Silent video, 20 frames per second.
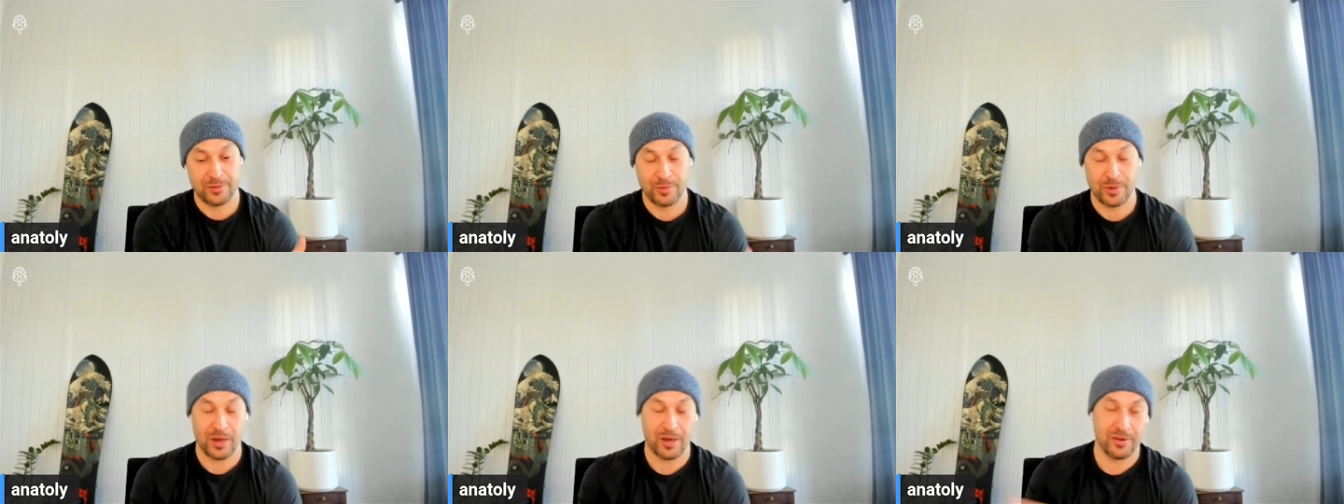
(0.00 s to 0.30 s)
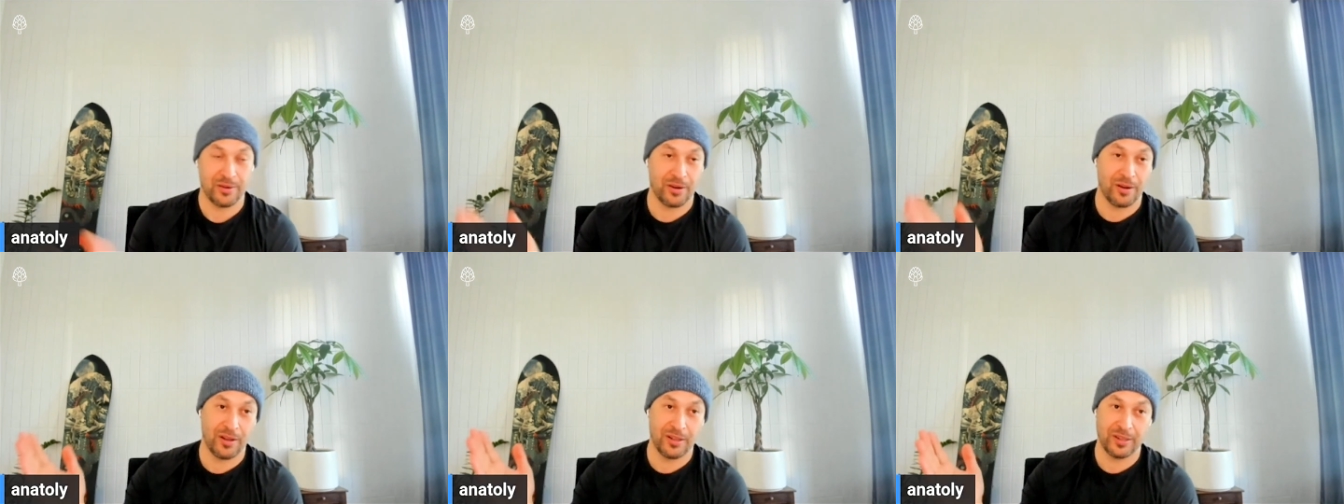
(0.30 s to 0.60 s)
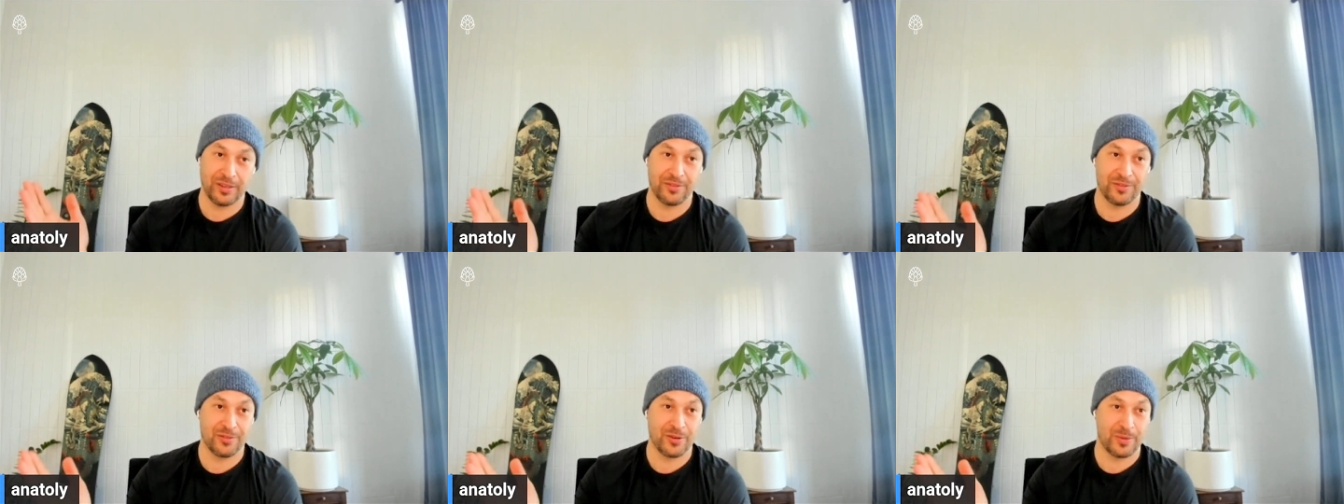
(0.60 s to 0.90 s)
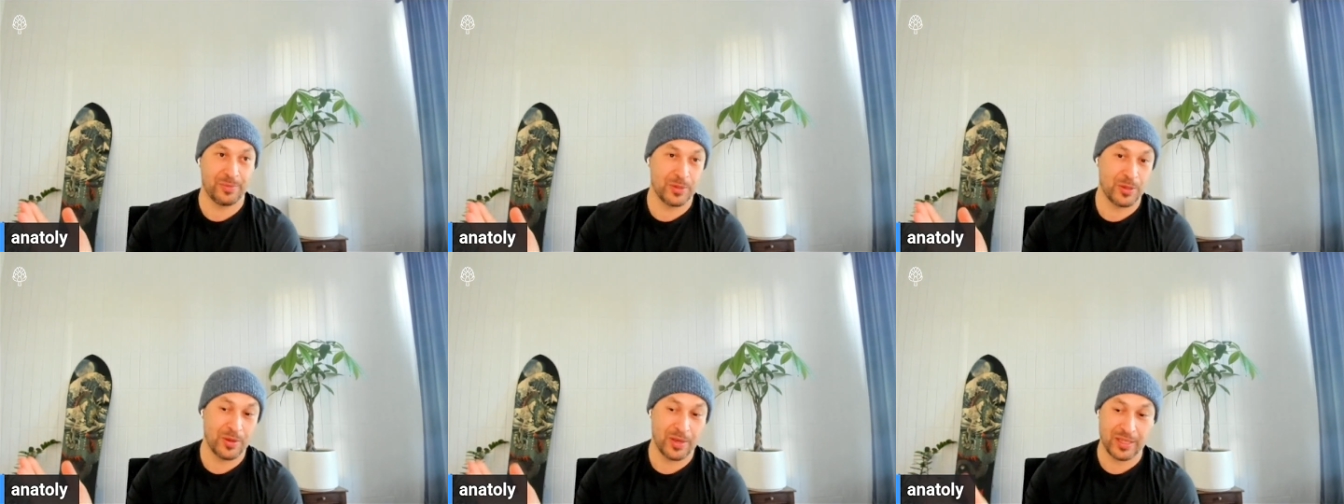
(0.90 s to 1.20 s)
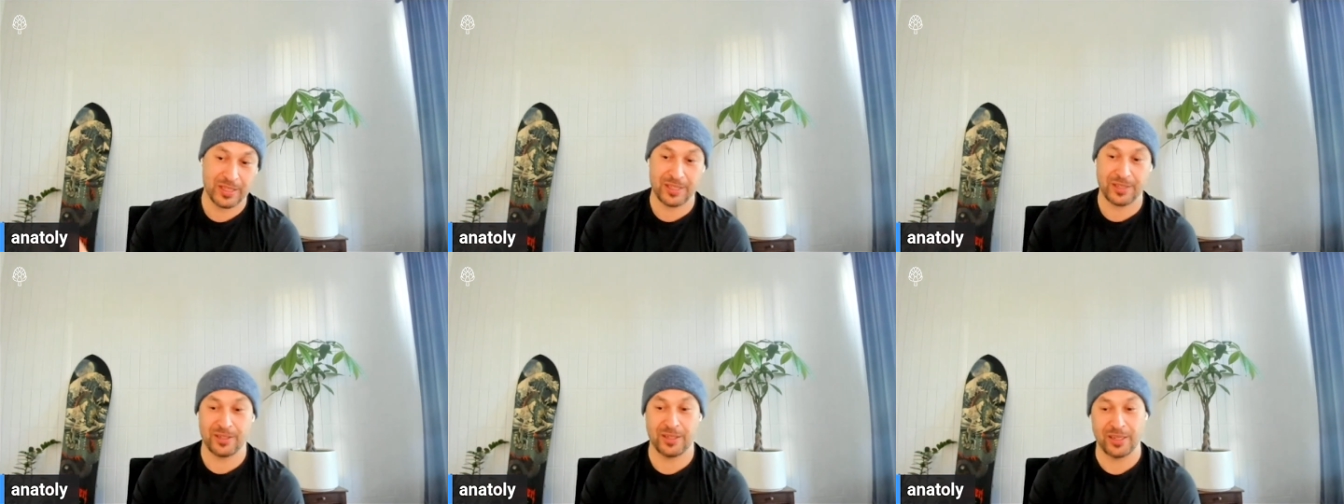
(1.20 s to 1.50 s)
throughout all of crypto
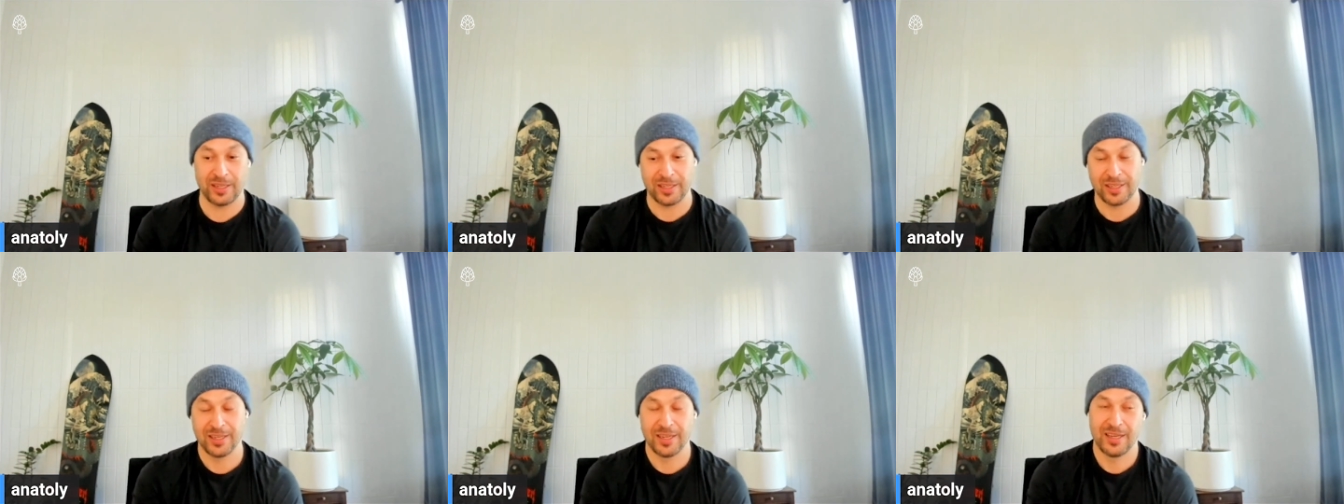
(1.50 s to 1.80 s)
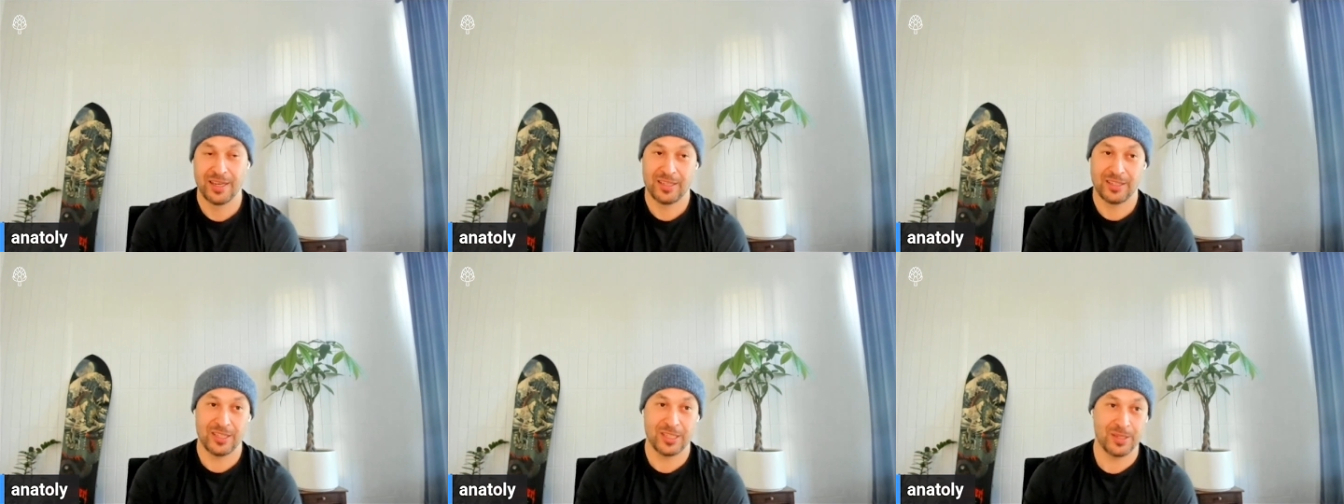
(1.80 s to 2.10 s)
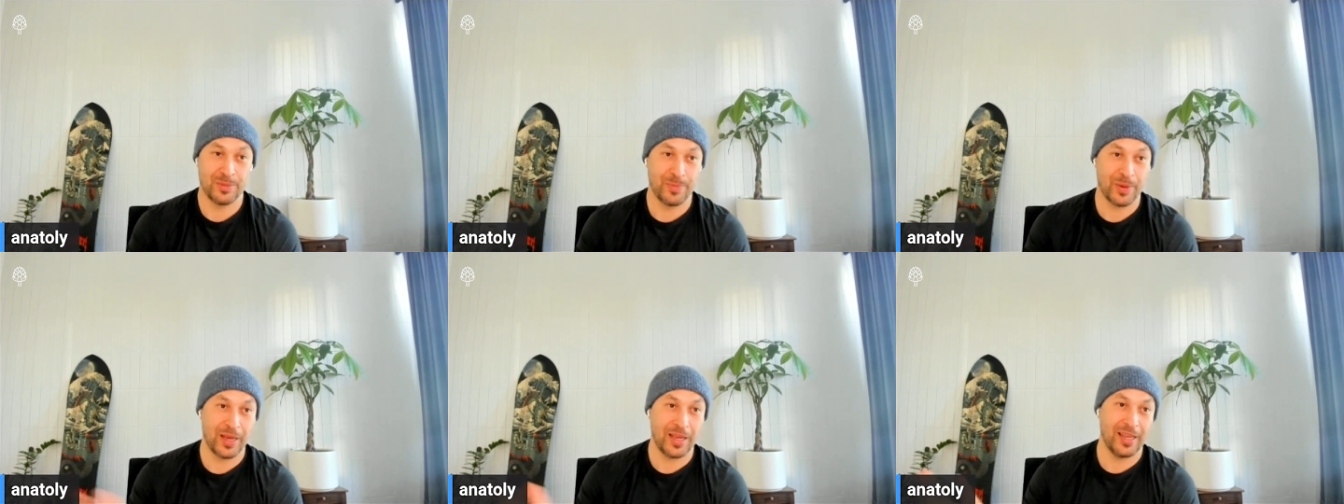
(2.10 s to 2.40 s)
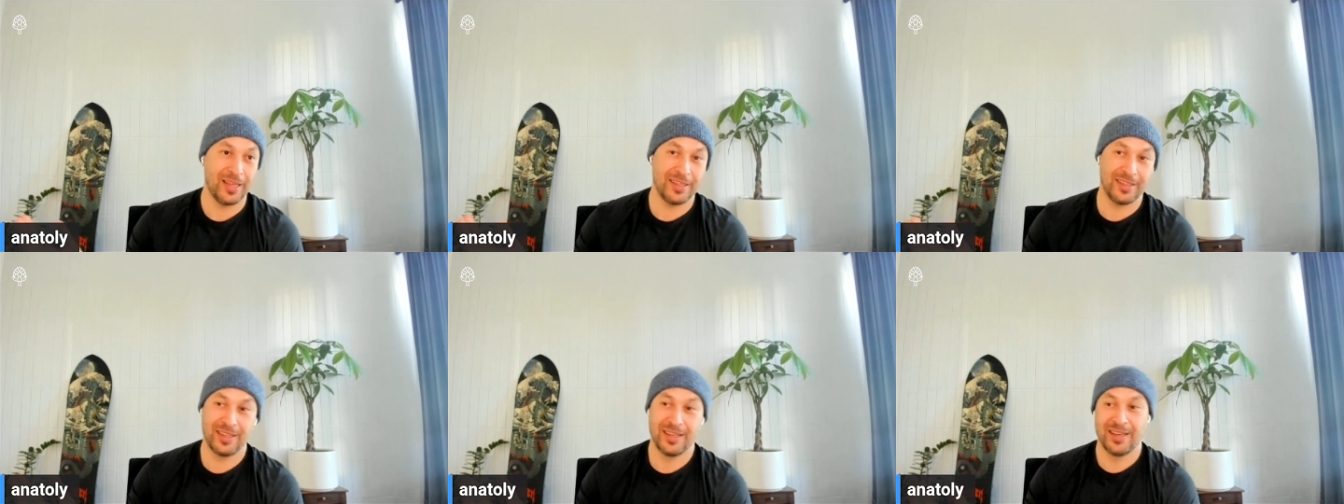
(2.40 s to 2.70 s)
history, despite